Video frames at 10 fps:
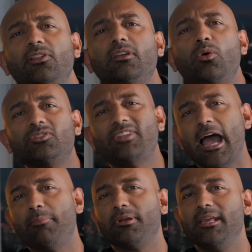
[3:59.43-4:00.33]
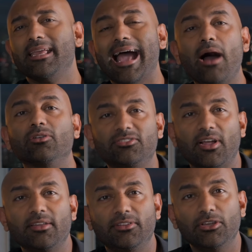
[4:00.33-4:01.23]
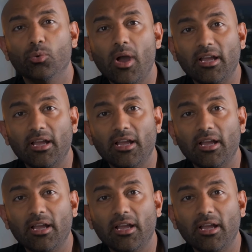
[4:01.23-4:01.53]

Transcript: look at what's happening outside the U